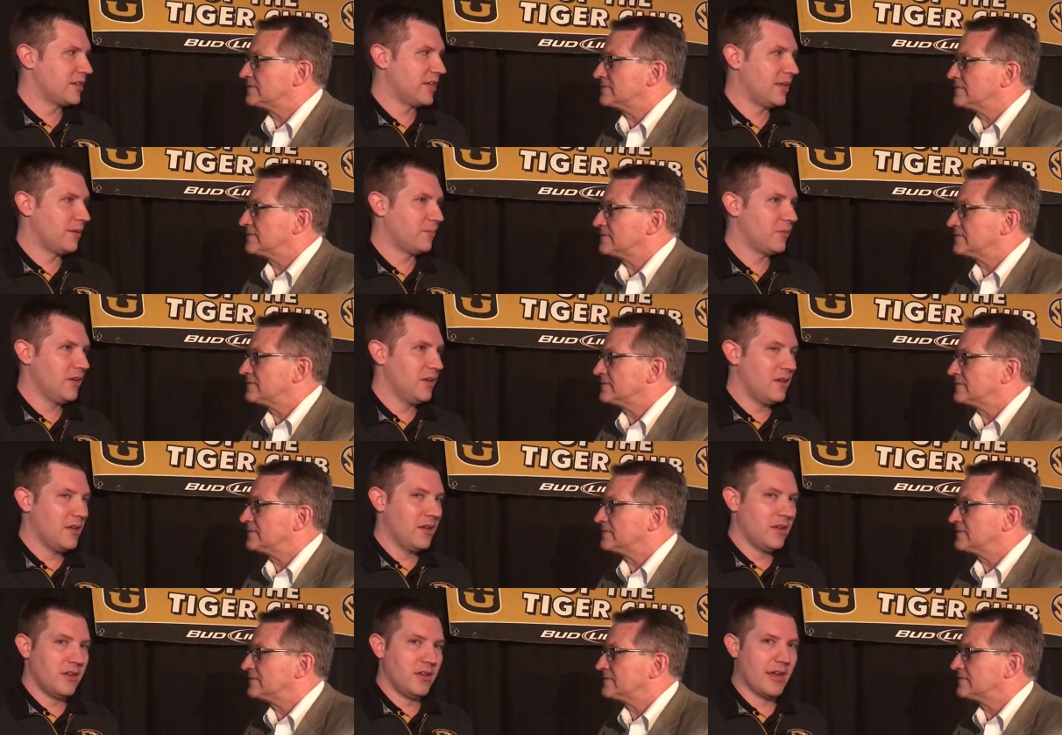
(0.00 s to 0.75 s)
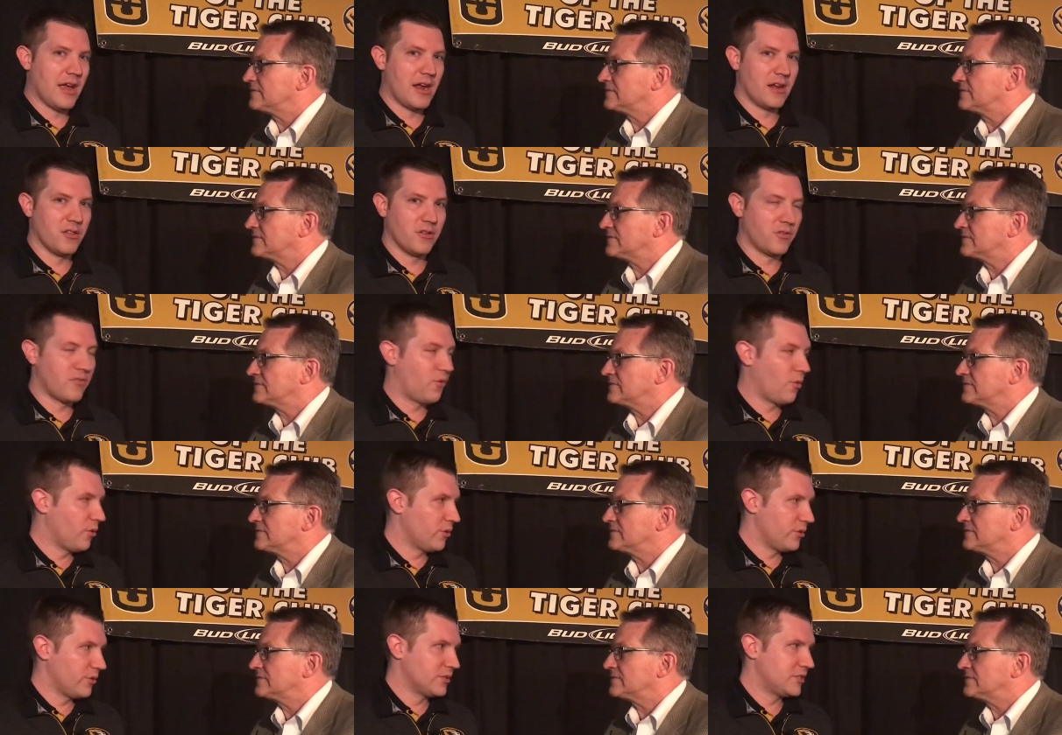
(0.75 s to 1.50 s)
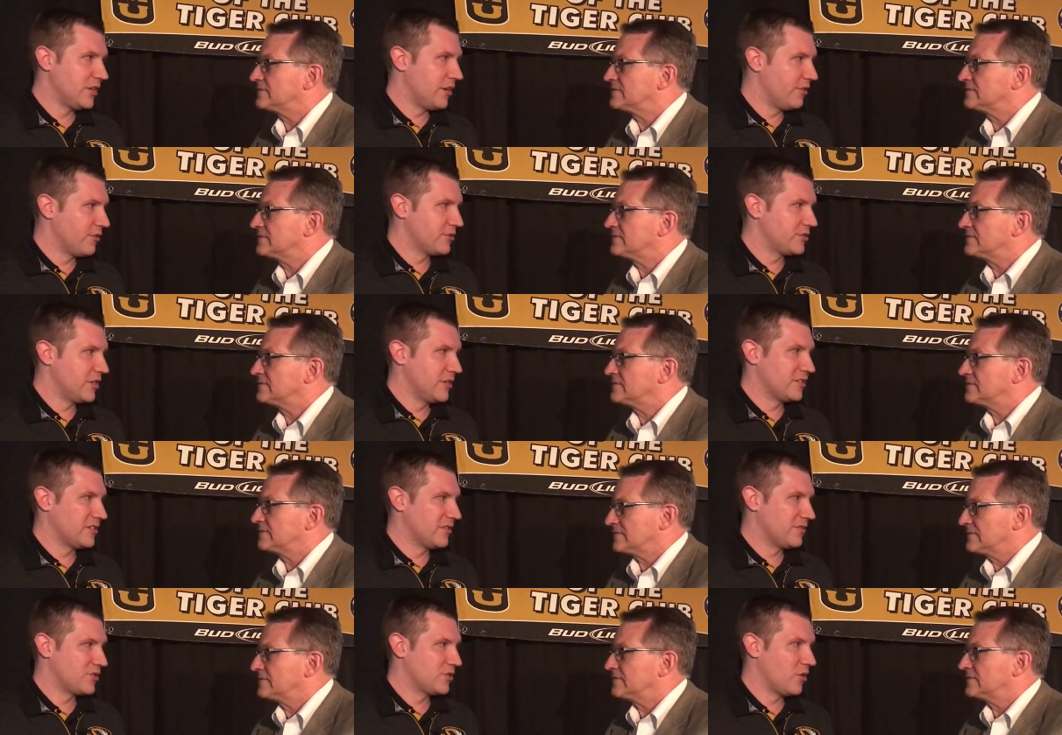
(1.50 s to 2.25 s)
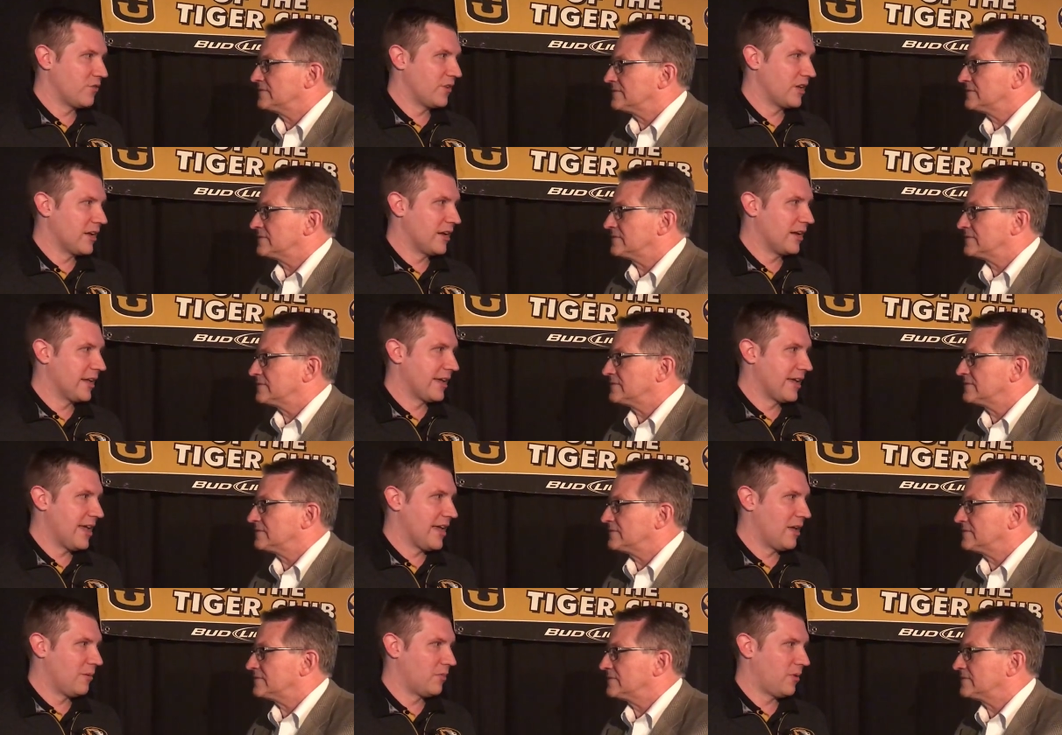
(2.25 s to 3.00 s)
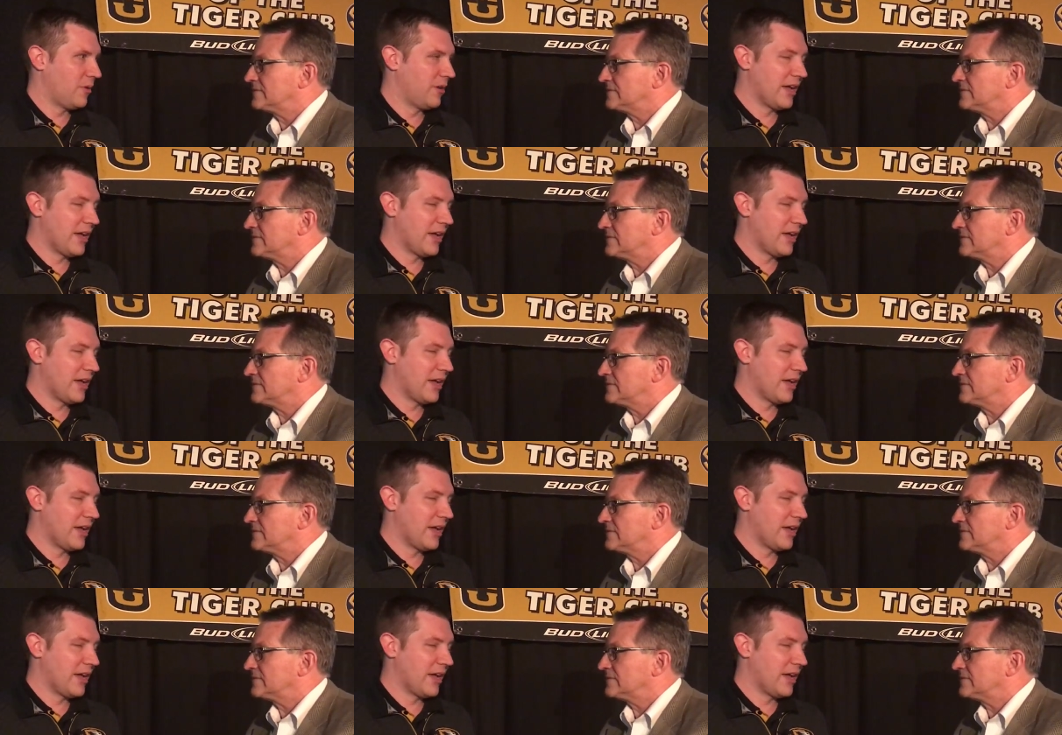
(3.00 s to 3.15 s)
Speaker 1: team, you got to look forward to a senior season of Sophie Cunningham.